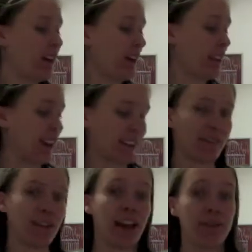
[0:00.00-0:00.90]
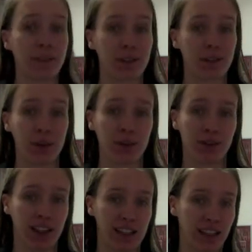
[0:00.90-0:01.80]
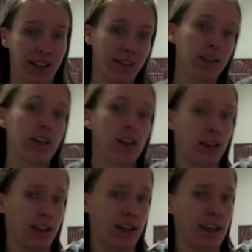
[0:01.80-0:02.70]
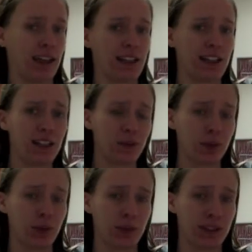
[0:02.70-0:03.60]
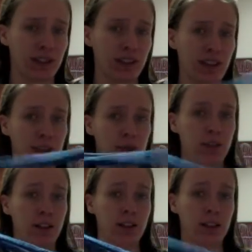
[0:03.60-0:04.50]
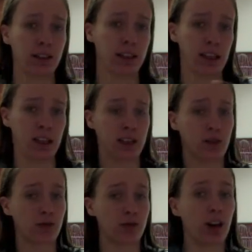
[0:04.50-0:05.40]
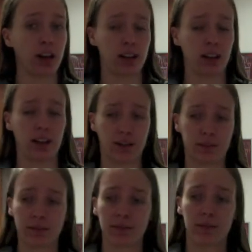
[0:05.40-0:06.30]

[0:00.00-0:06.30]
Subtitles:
Okay, so I have 3 ropes right here, and each rope is the same length, long.